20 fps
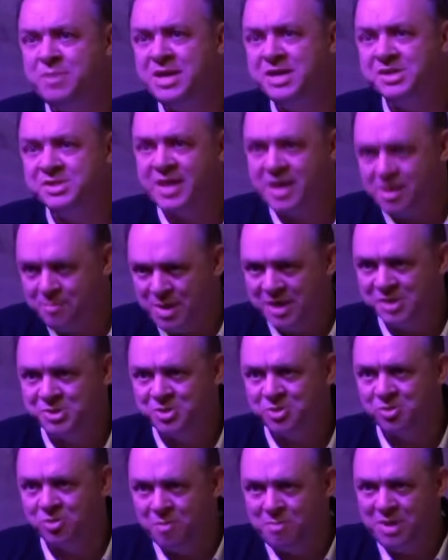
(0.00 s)
pen is like a
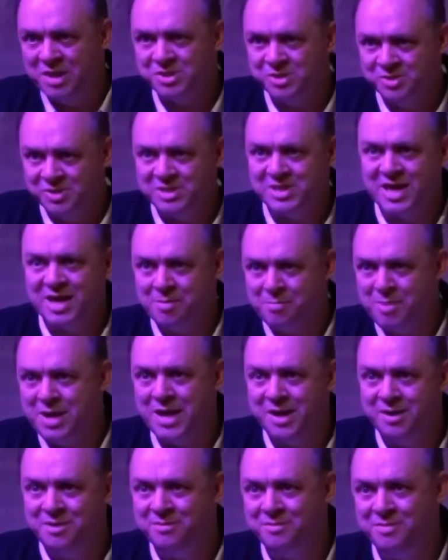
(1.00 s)
pencil or a pencil is like a
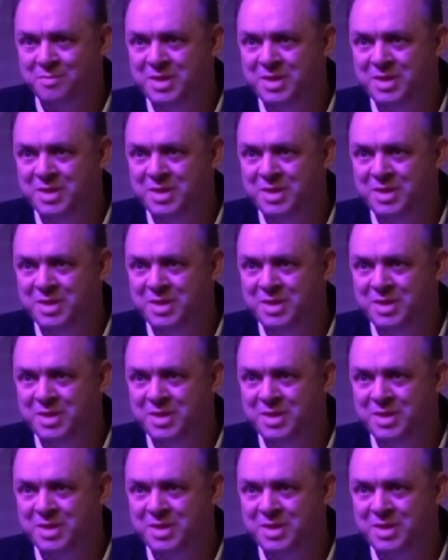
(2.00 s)
pen.